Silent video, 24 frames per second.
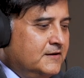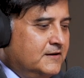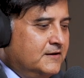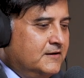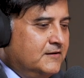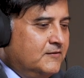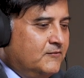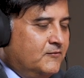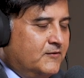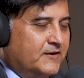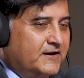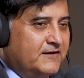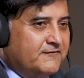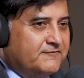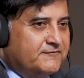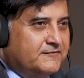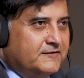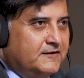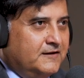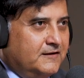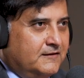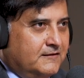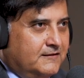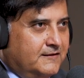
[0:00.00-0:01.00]
What I've
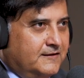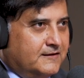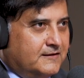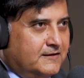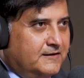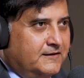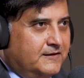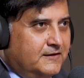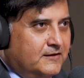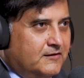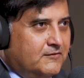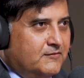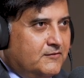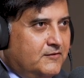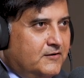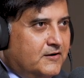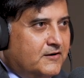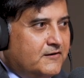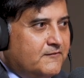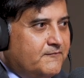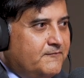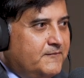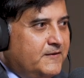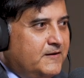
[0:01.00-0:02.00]
seen lately now, a
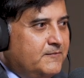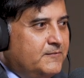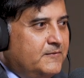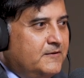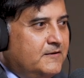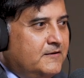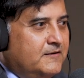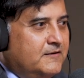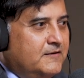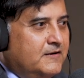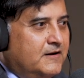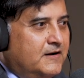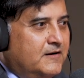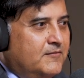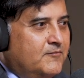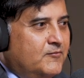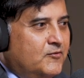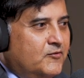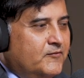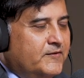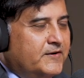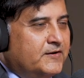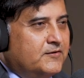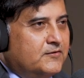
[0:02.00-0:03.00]
lot of people are
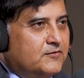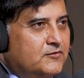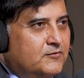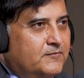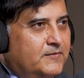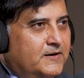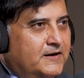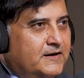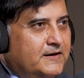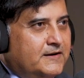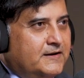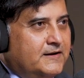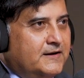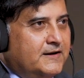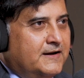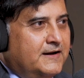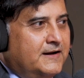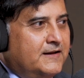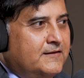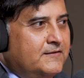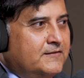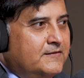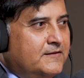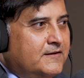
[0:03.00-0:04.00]
moving to Dubai
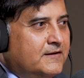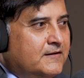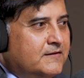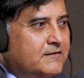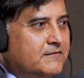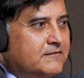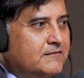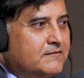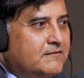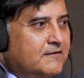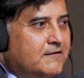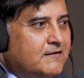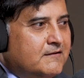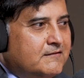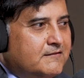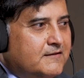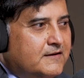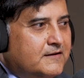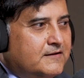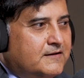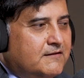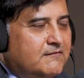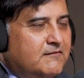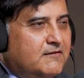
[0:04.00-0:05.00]
and they think
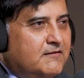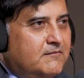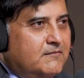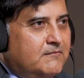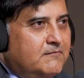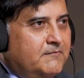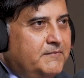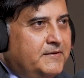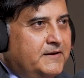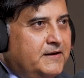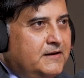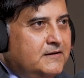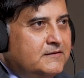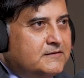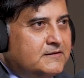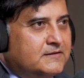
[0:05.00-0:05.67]
that they will be